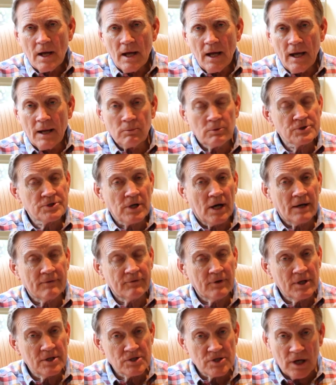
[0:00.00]
and was
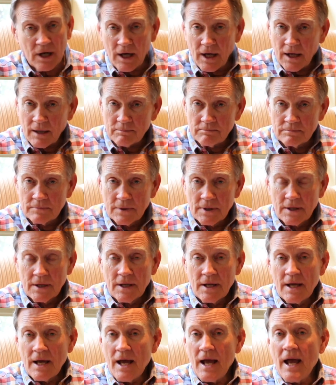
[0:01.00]
offered a job.
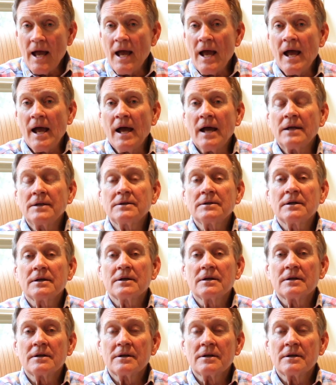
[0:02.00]
And